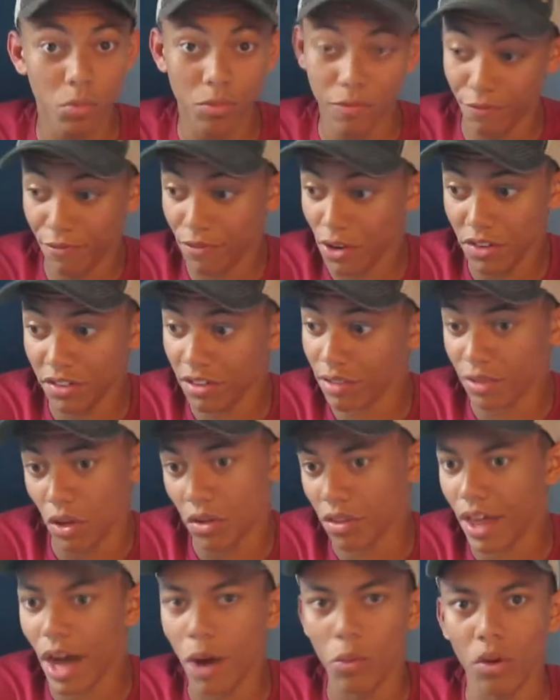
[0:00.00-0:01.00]
First of
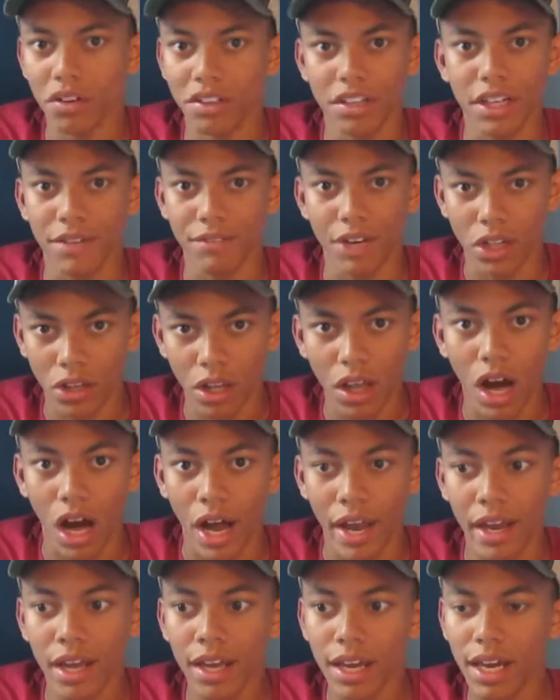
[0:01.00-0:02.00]
all, that wasn't even a
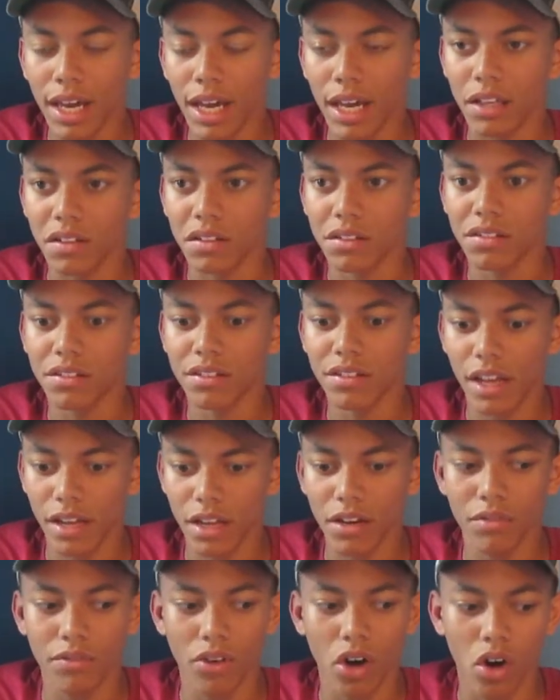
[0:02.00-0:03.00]
lot, and
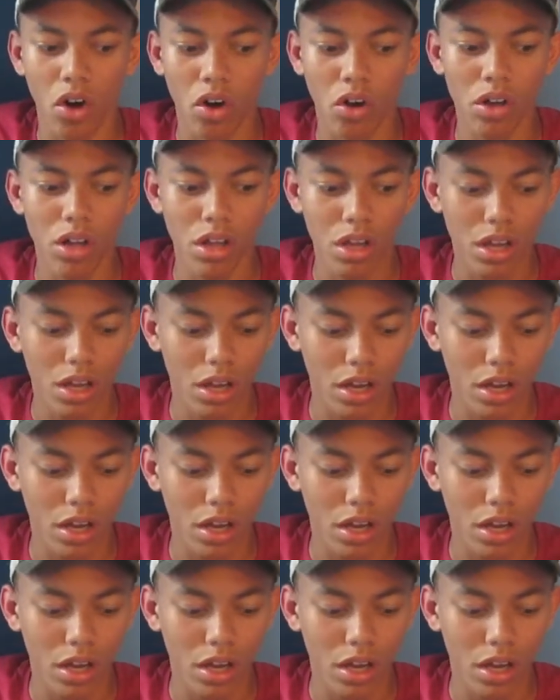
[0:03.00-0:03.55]
second of all,